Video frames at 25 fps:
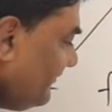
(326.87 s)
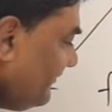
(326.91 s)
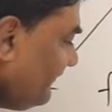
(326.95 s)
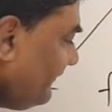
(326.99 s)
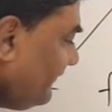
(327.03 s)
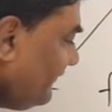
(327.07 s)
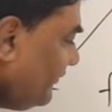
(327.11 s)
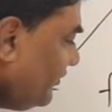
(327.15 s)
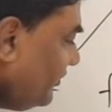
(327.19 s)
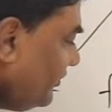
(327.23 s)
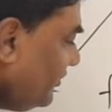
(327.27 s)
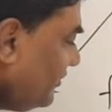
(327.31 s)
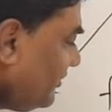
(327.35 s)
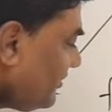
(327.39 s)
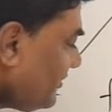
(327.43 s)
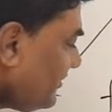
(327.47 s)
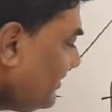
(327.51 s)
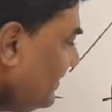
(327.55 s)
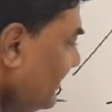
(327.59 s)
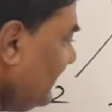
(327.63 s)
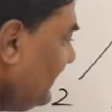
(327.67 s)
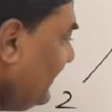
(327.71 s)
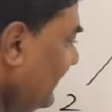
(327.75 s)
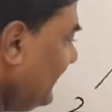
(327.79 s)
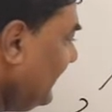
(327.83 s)
for
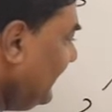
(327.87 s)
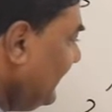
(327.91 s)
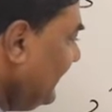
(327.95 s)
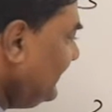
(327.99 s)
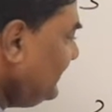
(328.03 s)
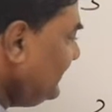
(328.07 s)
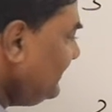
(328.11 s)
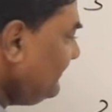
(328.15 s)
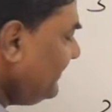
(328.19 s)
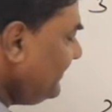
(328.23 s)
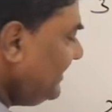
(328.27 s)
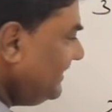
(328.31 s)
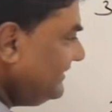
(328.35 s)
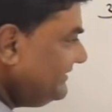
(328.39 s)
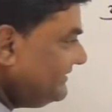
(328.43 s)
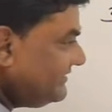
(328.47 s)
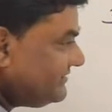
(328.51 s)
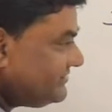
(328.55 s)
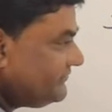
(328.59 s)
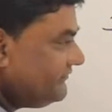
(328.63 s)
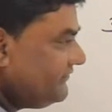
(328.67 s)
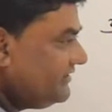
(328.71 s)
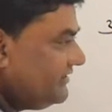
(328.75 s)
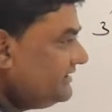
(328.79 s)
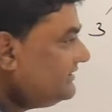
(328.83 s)
n
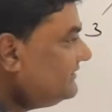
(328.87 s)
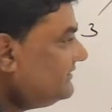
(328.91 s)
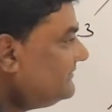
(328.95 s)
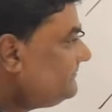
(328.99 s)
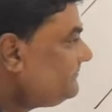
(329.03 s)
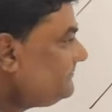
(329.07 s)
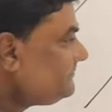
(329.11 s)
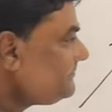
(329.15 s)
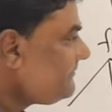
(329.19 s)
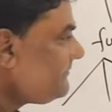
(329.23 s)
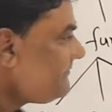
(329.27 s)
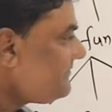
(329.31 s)
minus 1.